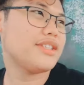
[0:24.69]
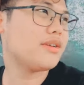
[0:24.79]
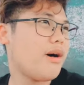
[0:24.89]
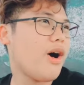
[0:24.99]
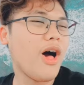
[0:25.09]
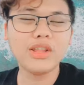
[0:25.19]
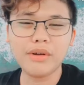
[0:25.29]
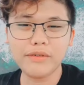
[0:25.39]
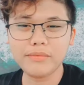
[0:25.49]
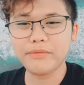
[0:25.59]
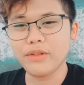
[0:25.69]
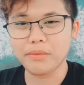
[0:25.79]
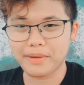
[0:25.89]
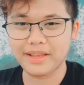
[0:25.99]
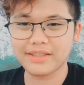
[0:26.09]
So all the way from
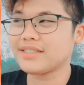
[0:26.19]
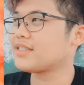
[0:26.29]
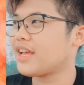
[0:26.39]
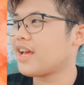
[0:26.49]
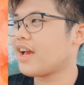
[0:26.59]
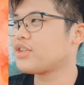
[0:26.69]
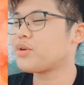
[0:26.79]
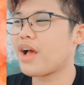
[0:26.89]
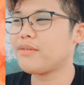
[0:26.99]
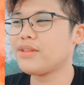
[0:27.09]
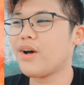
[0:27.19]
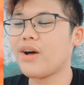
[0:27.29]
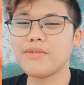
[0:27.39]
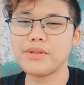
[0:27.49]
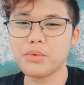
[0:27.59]
the Philippines, I traveled
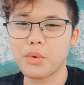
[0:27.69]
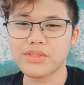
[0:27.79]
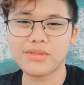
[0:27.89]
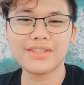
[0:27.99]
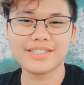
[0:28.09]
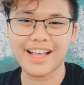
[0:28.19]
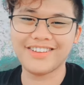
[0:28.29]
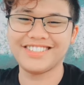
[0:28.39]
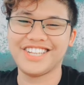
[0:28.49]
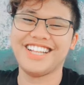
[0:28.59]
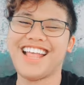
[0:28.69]
from the north to the south.